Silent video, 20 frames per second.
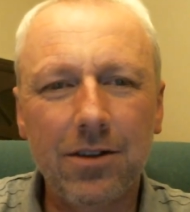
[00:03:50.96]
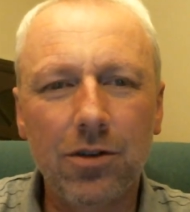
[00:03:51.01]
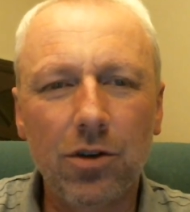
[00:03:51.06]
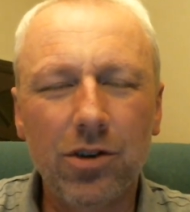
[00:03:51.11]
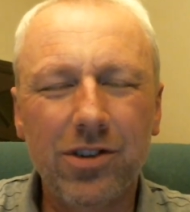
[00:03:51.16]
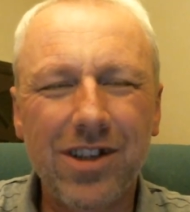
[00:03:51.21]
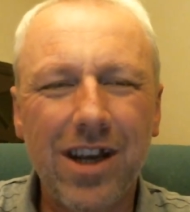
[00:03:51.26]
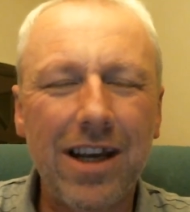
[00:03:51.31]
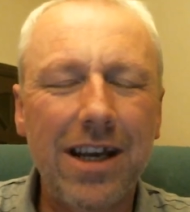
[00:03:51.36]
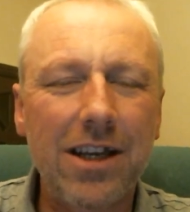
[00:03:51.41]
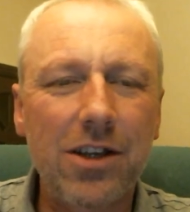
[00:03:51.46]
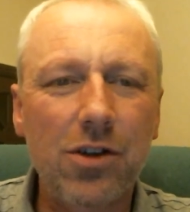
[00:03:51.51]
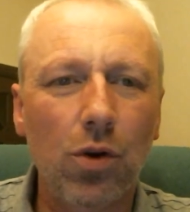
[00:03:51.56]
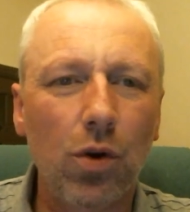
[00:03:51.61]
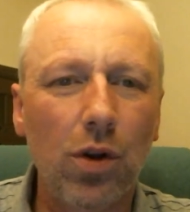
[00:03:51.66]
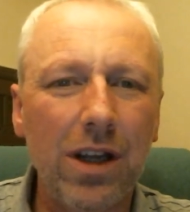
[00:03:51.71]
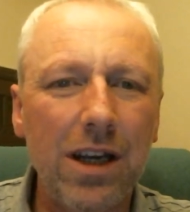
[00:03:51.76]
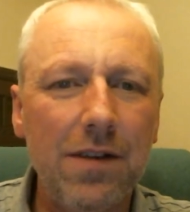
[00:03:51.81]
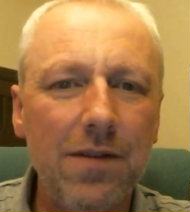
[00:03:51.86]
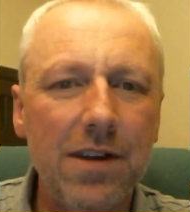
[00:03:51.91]
Take it or
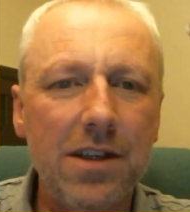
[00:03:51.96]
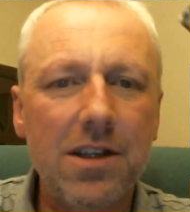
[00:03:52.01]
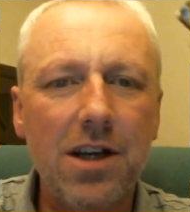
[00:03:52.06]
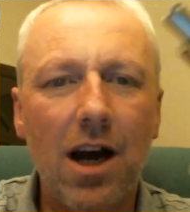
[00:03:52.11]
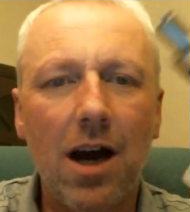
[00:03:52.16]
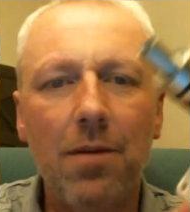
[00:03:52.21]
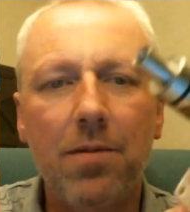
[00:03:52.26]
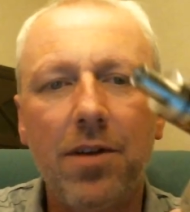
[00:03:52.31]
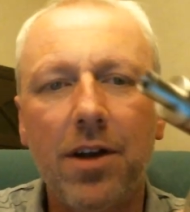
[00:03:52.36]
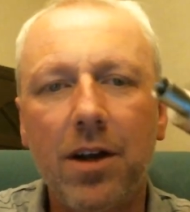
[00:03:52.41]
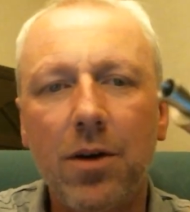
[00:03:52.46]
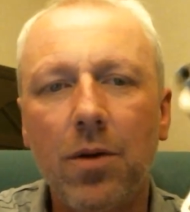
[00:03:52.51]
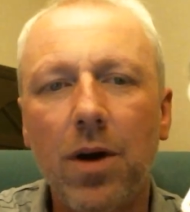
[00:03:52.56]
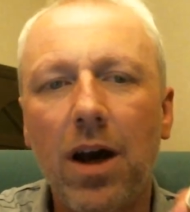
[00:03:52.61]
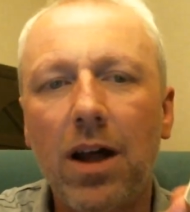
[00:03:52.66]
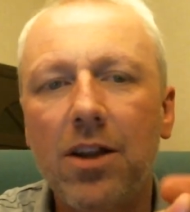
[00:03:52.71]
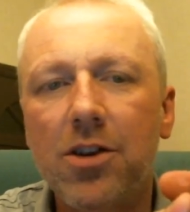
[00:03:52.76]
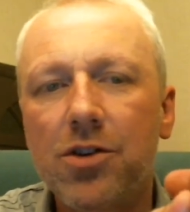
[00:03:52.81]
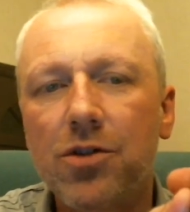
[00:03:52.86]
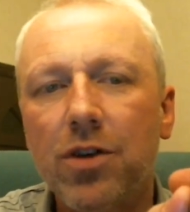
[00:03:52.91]
leave it type thing
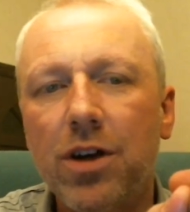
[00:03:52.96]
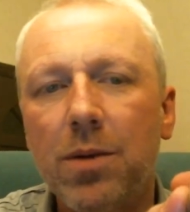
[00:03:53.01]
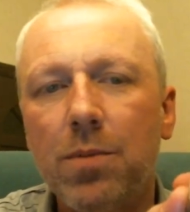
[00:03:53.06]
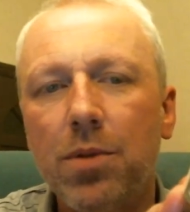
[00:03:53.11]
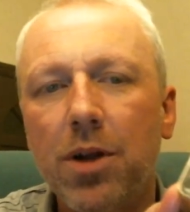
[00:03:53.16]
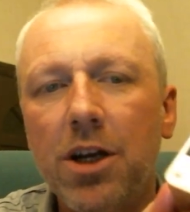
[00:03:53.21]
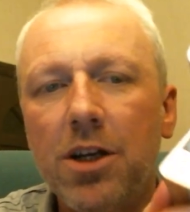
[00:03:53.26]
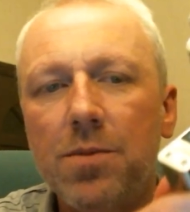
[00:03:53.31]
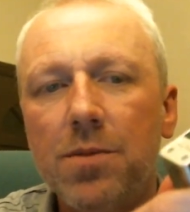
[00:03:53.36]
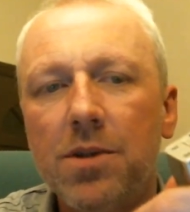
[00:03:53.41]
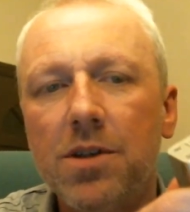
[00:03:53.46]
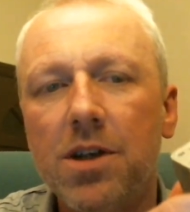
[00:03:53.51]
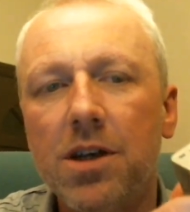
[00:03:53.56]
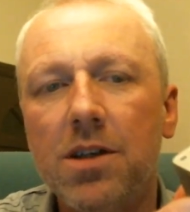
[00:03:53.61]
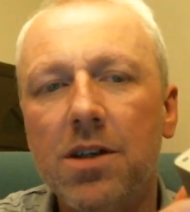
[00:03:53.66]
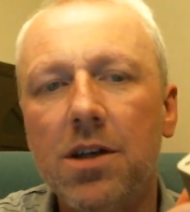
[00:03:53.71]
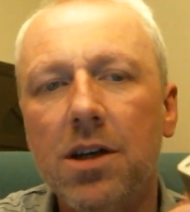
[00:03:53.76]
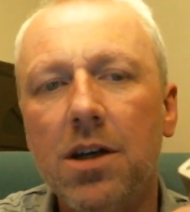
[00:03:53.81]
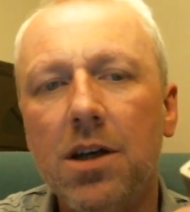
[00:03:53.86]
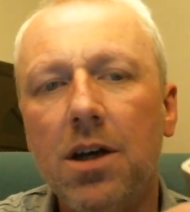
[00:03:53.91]
where the screen placement
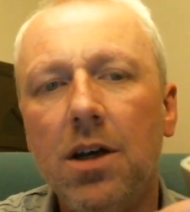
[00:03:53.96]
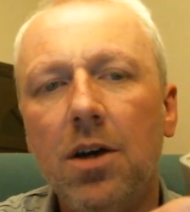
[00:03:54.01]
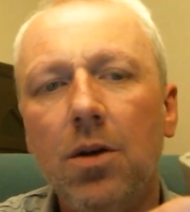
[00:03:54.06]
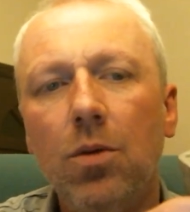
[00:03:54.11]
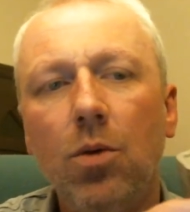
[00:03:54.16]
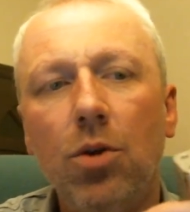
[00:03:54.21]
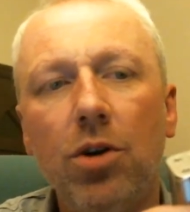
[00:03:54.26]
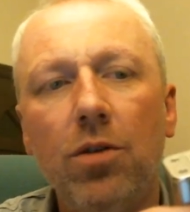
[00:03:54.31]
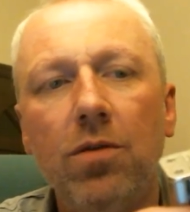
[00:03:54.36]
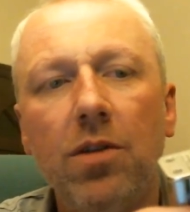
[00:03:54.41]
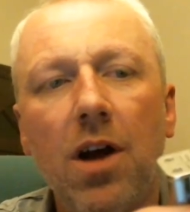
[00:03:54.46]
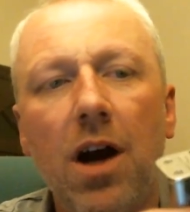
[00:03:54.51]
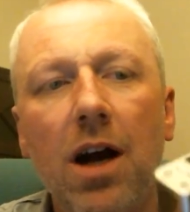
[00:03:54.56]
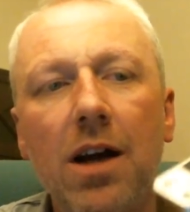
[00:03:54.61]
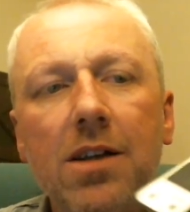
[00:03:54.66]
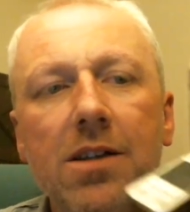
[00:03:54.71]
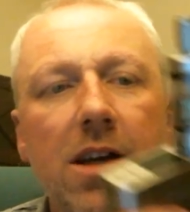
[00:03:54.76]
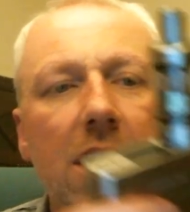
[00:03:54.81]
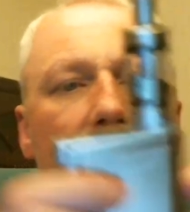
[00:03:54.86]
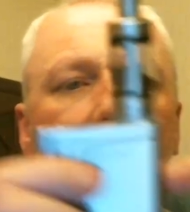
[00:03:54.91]
is. Would have
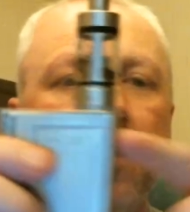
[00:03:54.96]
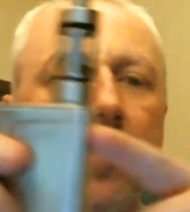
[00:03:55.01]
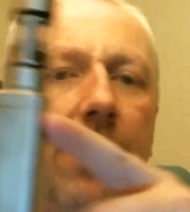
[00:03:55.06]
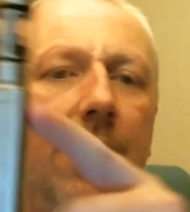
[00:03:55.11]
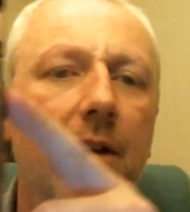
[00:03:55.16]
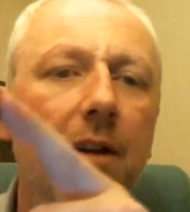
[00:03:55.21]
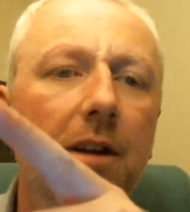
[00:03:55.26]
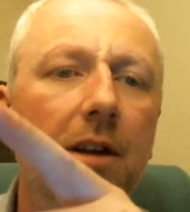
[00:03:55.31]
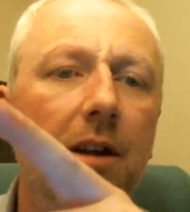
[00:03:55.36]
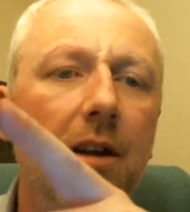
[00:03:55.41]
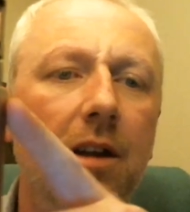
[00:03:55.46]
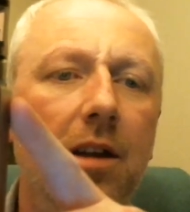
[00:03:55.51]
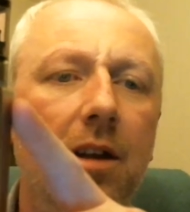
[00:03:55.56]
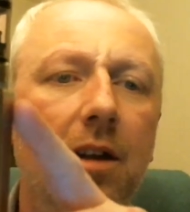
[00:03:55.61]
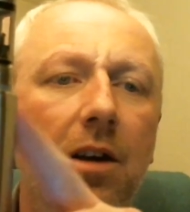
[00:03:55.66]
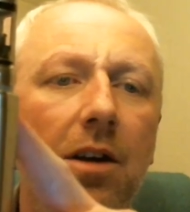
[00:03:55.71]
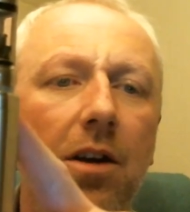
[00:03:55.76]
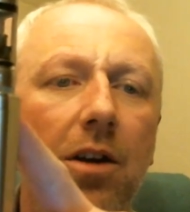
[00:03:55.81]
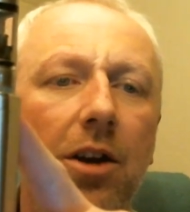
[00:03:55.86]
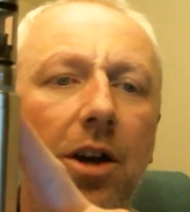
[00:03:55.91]
liked it
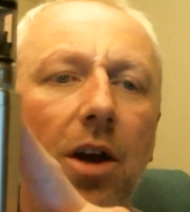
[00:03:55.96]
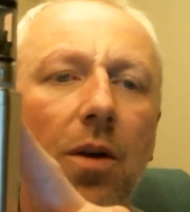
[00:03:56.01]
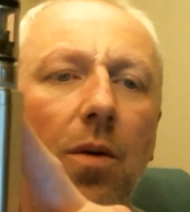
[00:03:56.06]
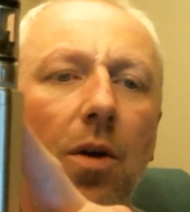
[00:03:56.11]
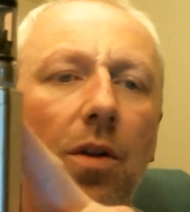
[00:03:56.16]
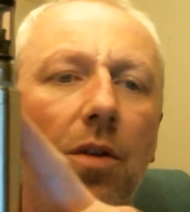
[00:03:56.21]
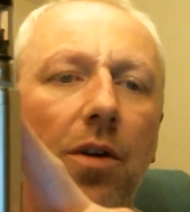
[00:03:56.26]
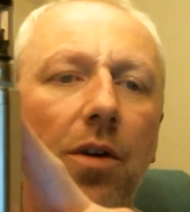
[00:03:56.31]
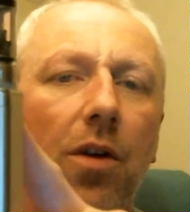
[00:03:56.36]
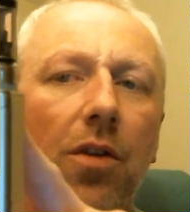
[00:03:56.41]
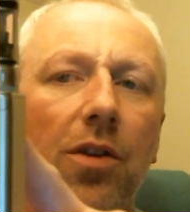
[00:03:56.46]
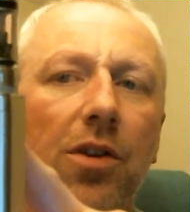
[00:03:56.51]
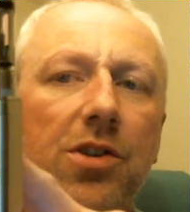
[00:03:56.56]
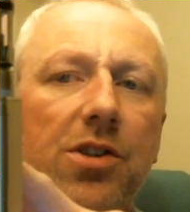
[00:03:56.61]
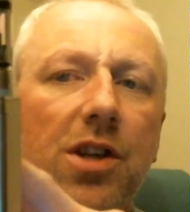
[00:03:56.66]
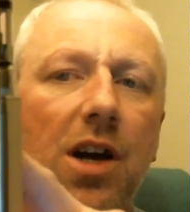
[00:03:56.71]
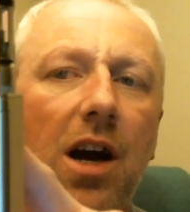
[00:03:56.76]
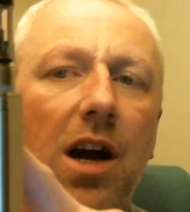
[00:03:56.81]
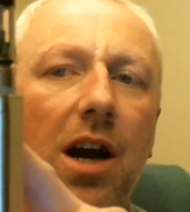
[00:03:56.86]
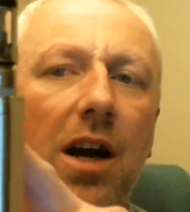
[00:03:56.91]
on the
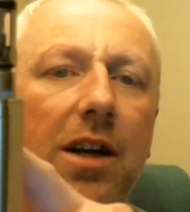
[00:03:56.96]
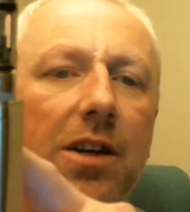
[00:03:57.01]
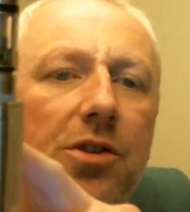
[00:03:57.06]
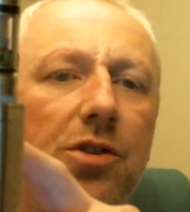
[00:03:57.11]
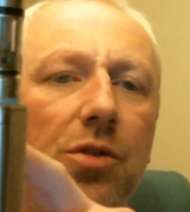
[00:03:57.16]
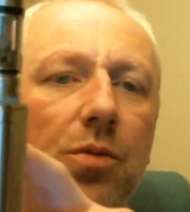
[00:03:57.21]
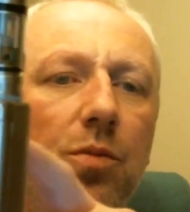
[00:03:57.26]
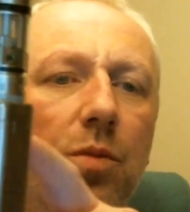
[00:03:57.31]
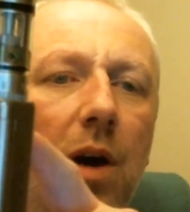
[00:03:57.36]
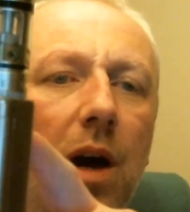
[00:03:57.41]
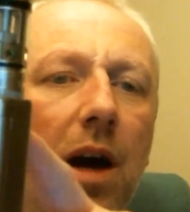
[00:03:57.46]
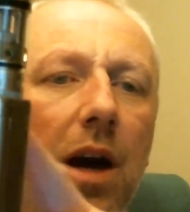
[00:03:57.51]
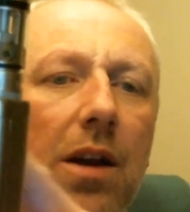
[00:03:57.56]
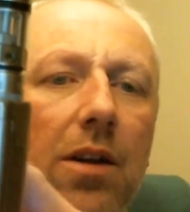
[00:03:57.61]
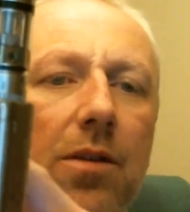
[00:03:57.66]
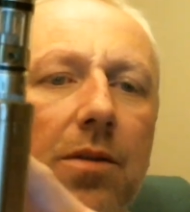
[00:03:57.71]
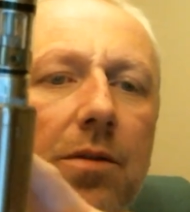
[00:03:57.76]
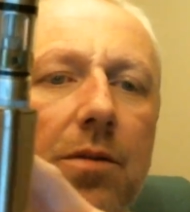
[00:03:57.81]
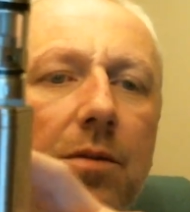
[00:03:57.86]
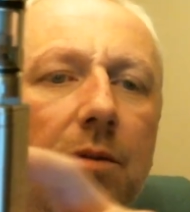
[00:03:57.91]
side somewhere,
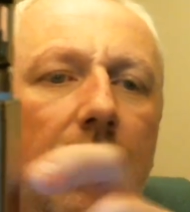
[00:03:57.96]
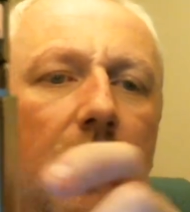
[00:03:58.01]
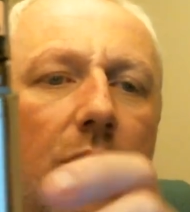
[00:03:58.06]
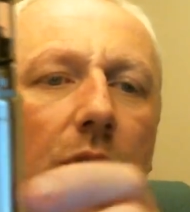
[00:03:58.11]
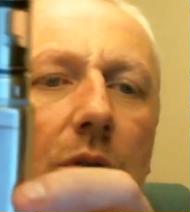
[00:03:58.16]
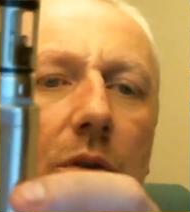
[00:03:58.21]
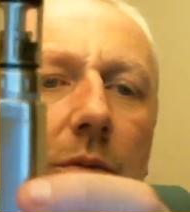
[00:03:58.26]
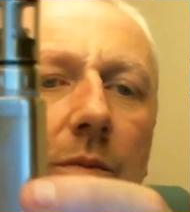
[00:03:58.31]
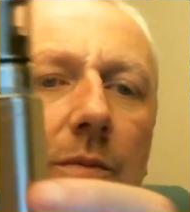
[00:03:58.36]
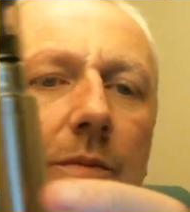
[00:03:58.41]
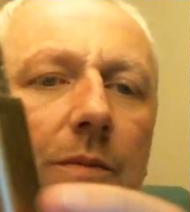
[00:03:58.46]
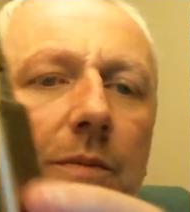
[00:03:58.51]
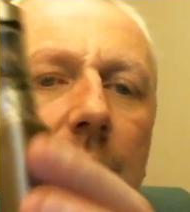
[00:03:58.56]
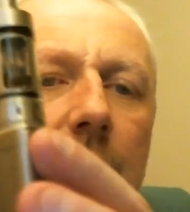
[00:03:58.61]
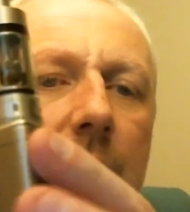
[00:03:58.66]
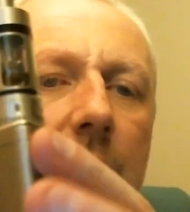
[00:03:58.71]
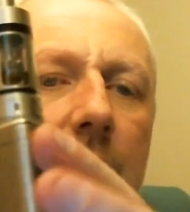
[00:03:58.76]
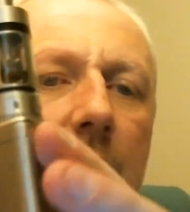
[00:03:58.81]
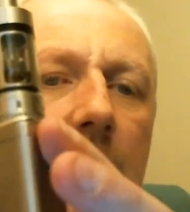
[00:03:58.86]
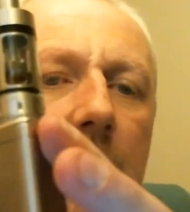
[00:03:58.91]
or
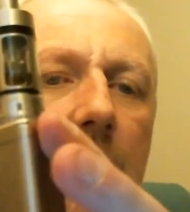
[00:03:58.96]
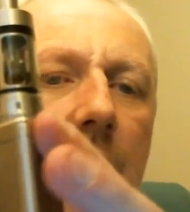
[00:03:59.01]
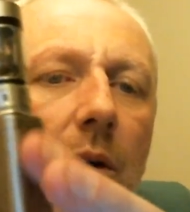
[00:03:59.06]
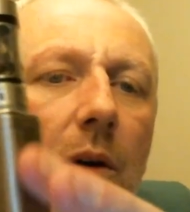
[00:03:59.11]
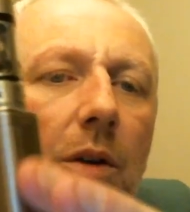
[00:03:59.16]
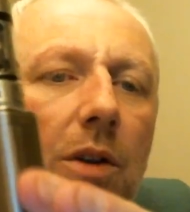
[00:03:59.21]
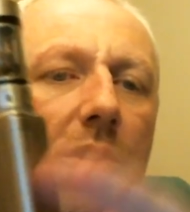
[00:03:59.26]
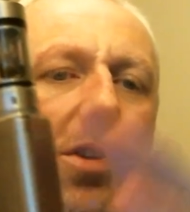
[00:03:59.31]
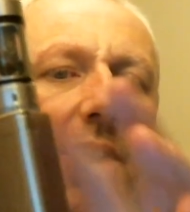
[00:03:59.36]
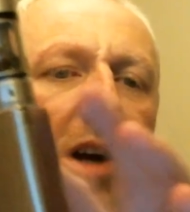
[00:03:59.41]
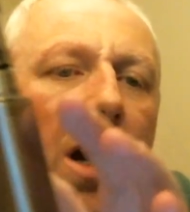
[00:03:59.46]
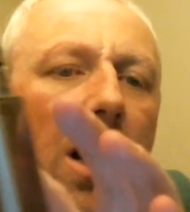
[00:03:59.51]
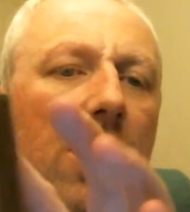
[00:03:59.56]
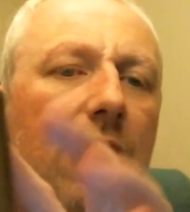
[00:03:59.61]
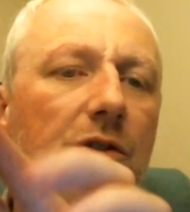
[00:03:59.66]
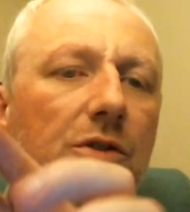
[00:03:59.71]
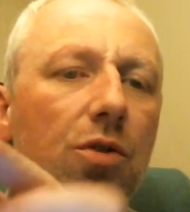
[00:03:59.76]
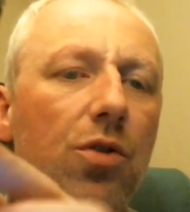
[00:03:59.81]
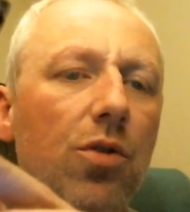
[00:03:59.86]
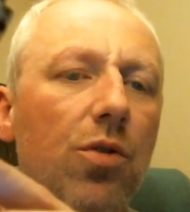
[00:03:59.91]
on the
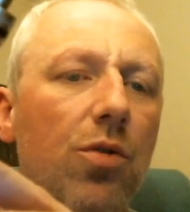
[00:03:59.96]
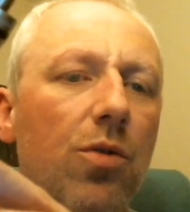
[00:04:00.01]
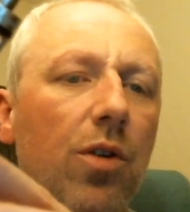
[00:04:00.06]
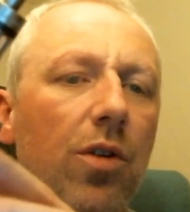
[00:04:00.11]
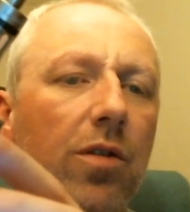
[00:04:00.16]
sides or the